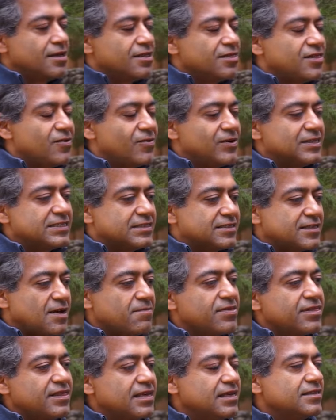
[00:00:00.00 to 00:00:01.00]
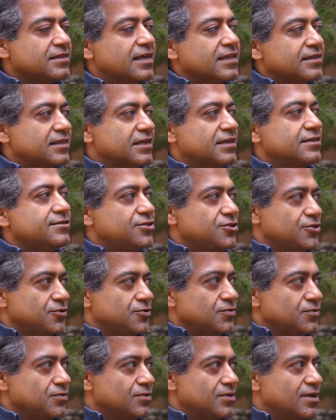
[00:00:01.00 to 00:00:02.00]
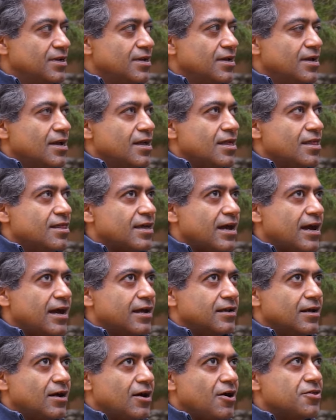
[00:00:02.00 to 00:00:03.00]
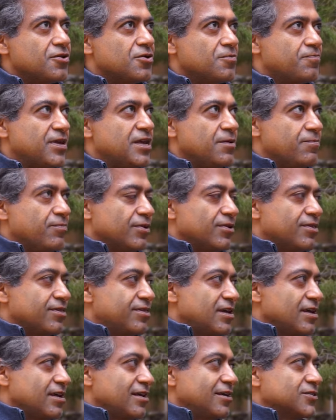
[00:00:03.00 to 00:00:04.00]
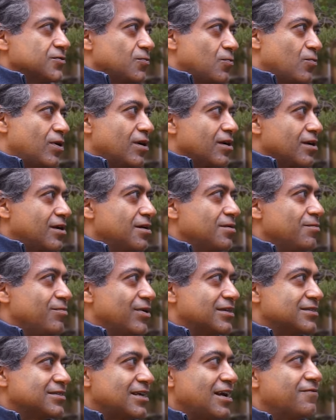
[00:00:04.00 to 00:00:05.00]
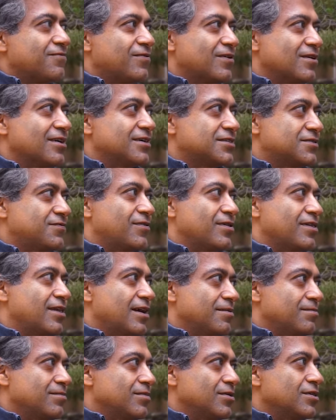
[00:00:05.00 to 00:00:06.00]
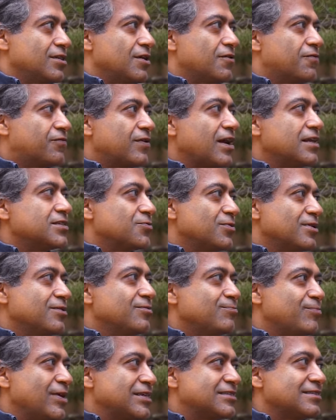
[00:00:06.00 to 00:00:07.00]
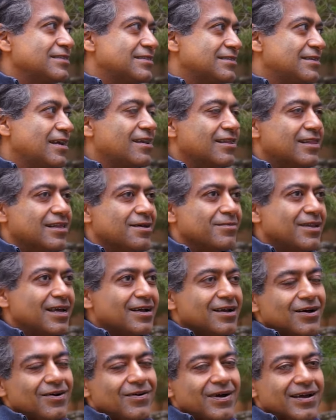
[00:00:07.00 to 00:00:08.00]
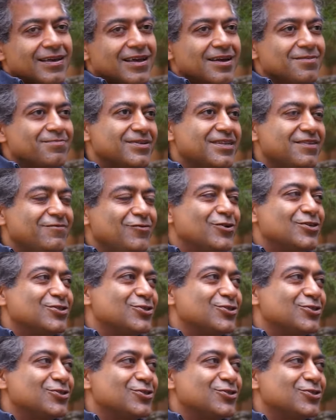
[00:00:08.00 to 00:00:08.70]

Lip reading: there is something that they do that other people think is work, but is effortless for them. Their friends will basically say to them, like, oh, I can't believe you